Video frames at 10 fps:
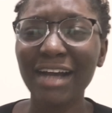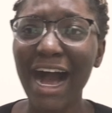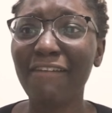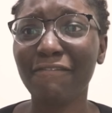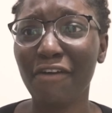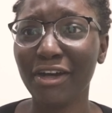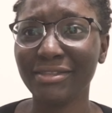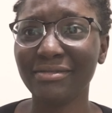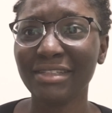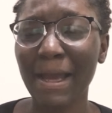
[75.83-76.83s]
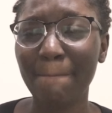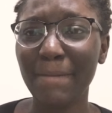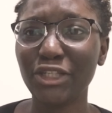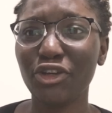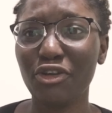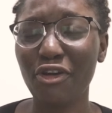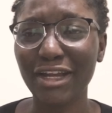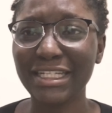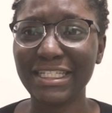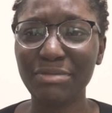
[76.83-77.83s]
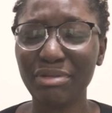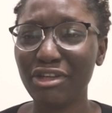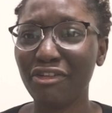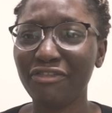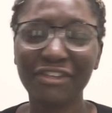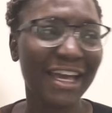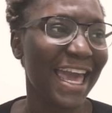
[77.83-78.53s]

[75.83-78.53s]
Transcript: Have fun. Make sure your oil is deep enough.